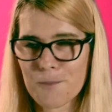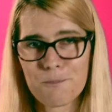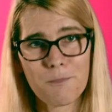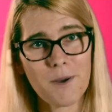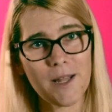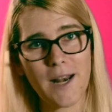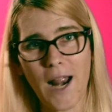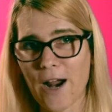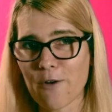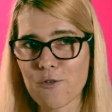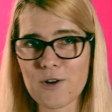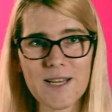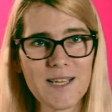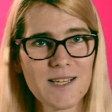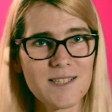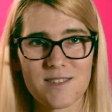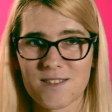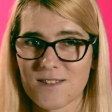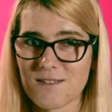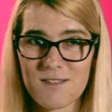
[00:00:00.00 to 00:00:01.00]
But irony
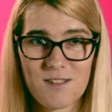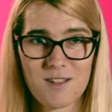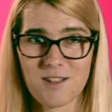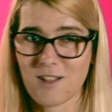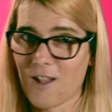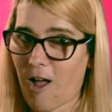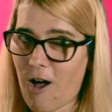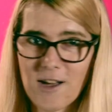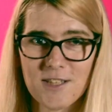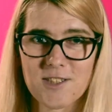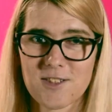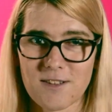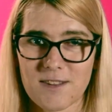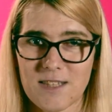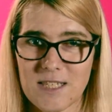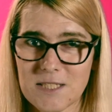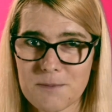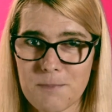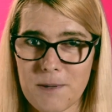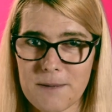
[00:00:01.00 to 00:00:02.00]
is lost on
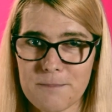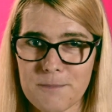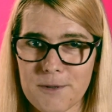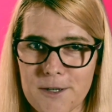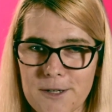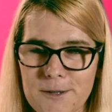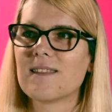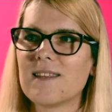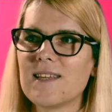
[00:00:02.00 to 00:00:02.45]
these people.